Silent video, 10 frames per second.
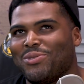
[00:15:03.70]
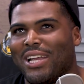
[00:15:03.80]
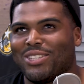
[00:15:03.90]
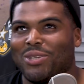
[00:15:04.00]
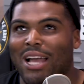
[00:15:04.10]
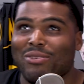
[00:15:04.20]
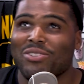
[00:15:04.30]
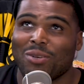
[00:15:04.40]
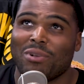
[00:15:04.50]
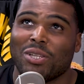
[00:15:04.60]
Actually, I was
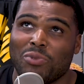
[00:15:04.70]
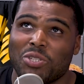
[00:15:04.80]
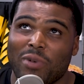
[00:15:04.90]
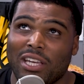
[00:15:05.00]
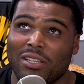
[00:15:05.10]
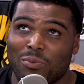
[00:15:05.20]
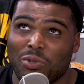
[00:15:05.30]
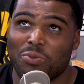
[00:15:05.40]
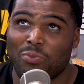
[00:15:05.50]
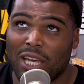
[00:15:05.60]
talking about the Bush
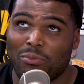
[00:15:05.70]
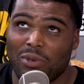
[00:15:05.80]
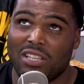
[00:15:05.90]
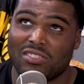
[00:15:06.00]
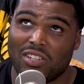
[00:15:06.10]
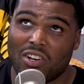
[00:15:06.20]
baked beans